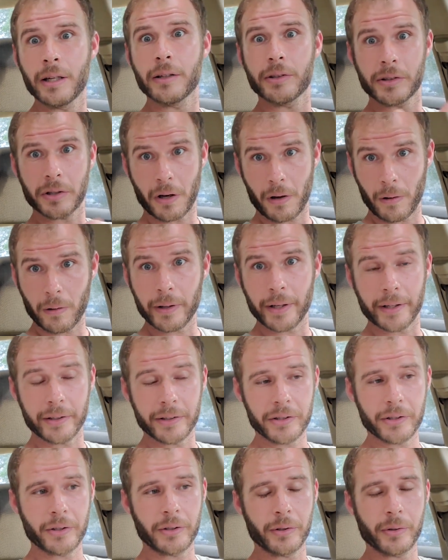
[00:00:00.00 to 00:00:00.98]
talking
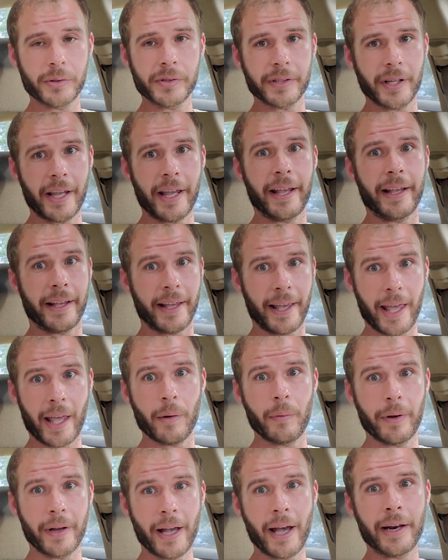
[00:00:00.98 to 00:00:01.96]
to you saying, hey,
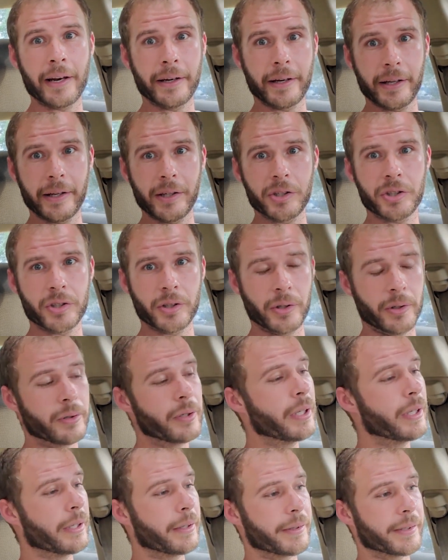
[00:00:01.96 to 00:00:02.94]
we got an issue.
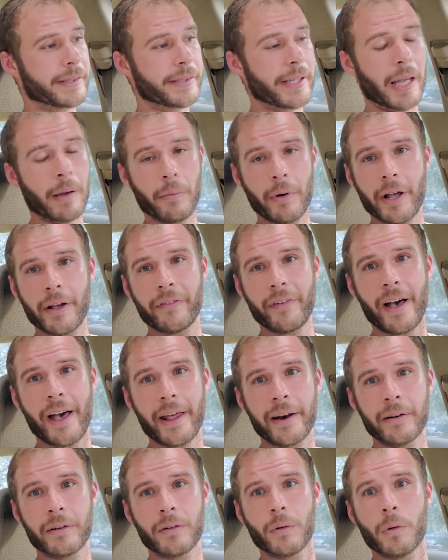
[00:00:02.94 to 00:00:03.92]
The same way if I had
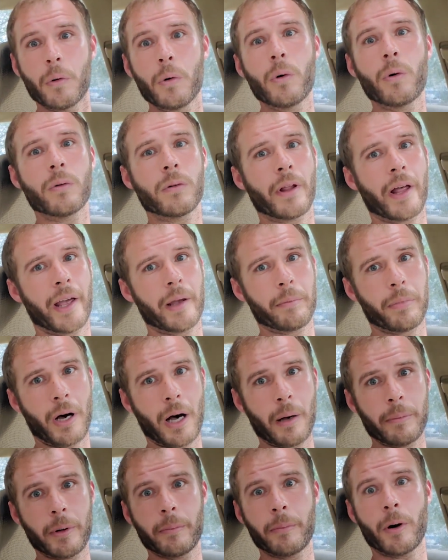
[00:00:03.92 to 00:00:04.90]
an oil light
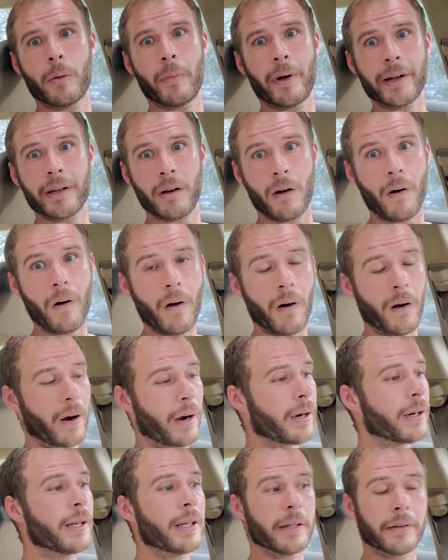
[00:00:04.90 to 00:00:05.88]
pop up on my
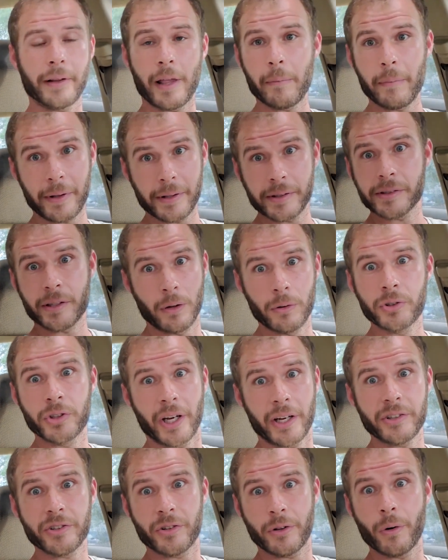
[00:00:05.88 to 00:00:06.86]
car, that means go
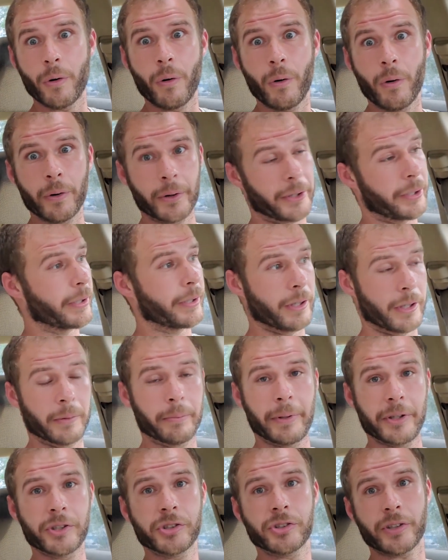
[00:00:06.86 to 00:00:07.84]
change the oil, you're going to
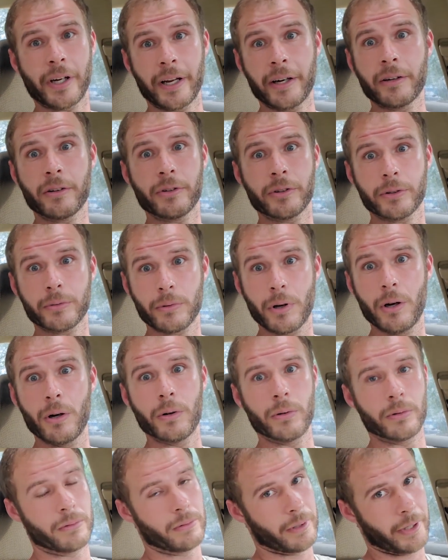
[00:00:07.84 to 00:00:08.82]
be stranded on the
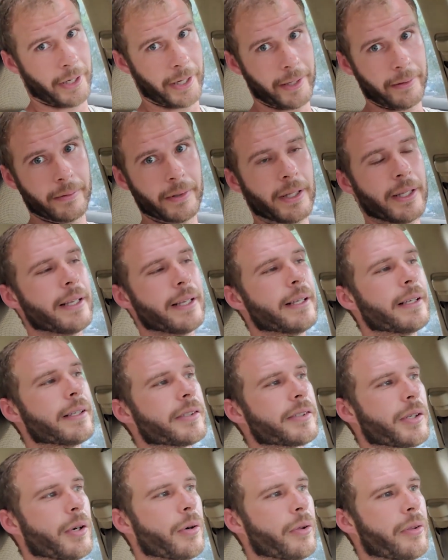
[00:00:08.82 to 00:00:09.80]
road, right?
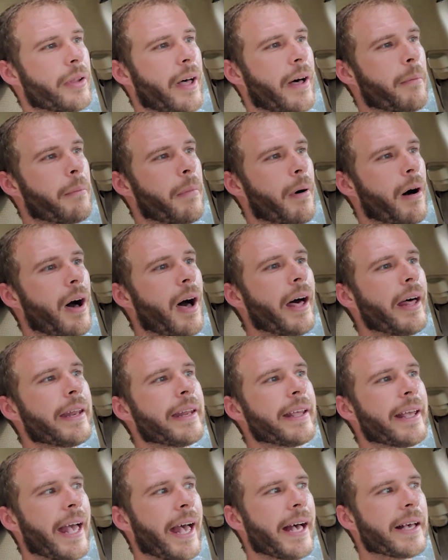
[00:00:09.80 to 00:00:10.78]
So the body
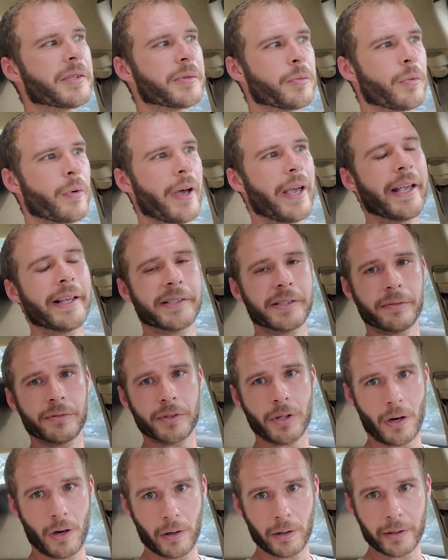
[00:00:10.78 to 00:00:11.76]
has ways of
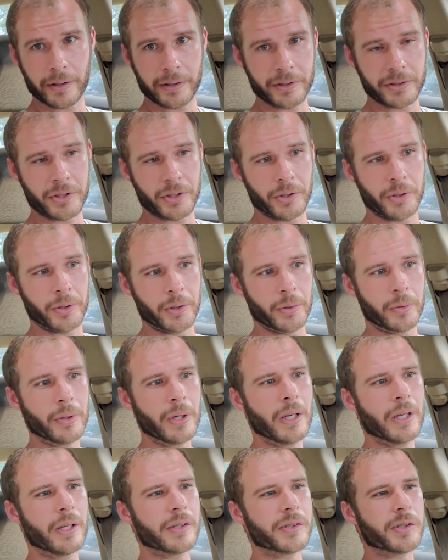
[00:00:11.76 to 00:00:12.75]
talking to you.
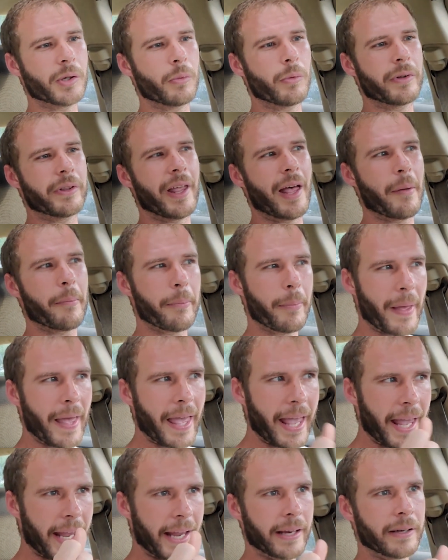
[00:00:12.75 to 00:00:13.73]
So when that
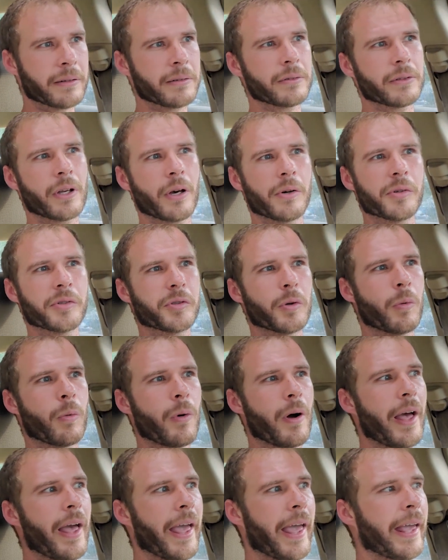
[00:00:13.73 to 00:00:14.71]
pain goes
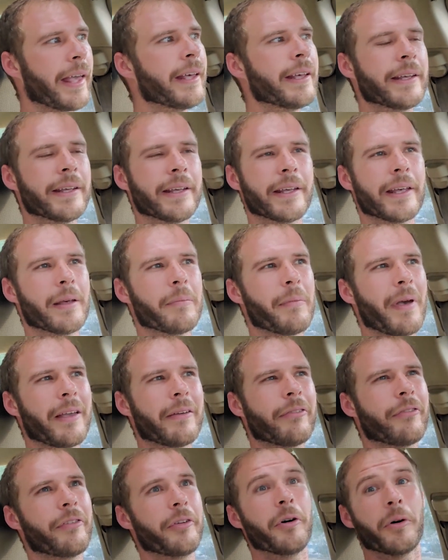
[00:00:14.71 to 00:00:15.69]
away, it may
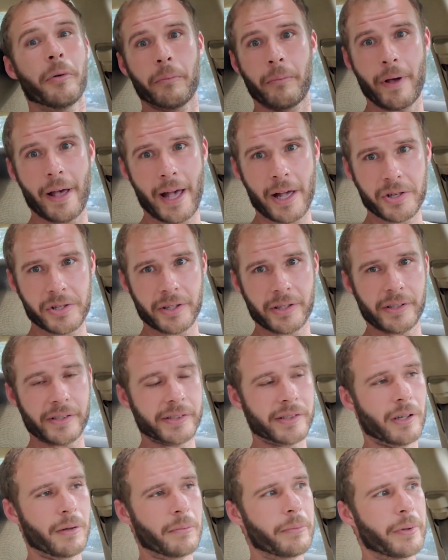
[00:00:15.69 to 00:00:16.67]
feel magic to
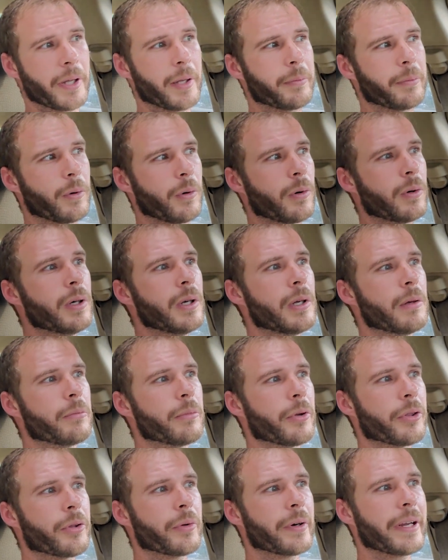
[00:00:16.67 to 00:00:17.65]
some people,
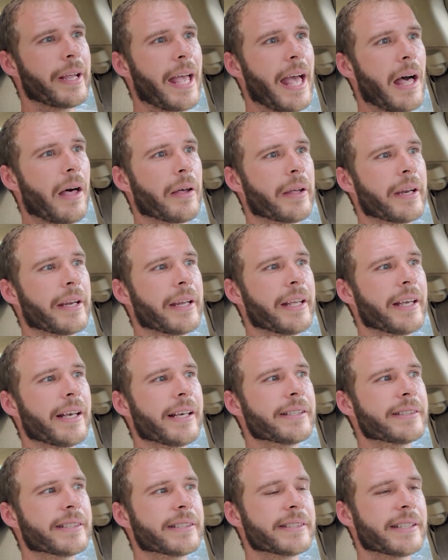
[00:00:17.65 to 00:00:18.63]
but the reality
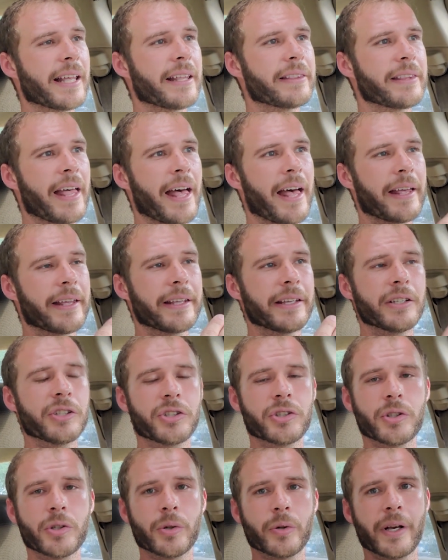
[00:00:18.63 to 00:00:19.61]
is that that
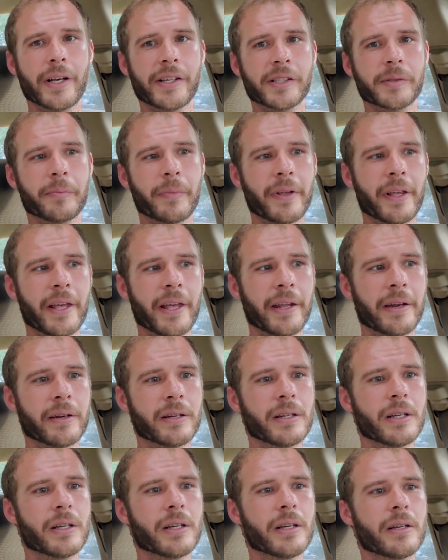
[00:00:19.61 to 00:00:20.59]
issue has been
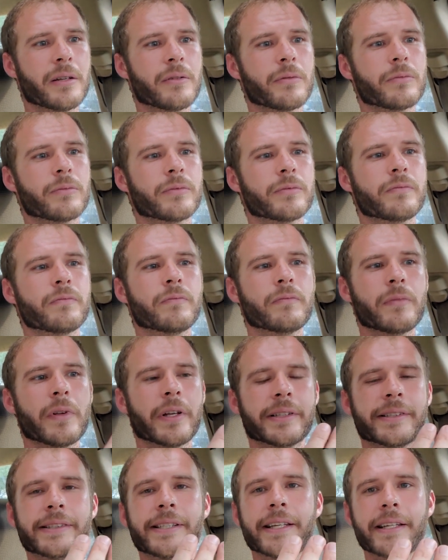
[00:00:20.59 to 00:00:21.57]

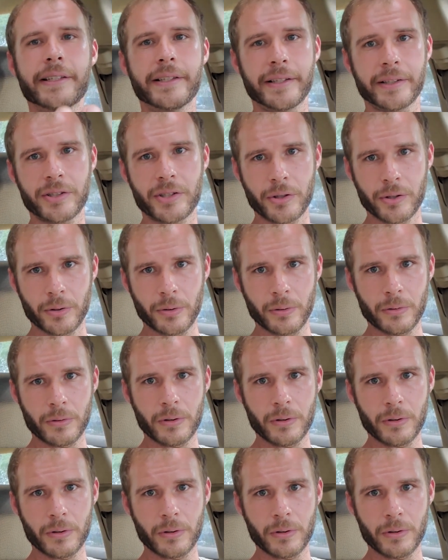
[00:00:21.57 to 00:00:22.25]
attended to.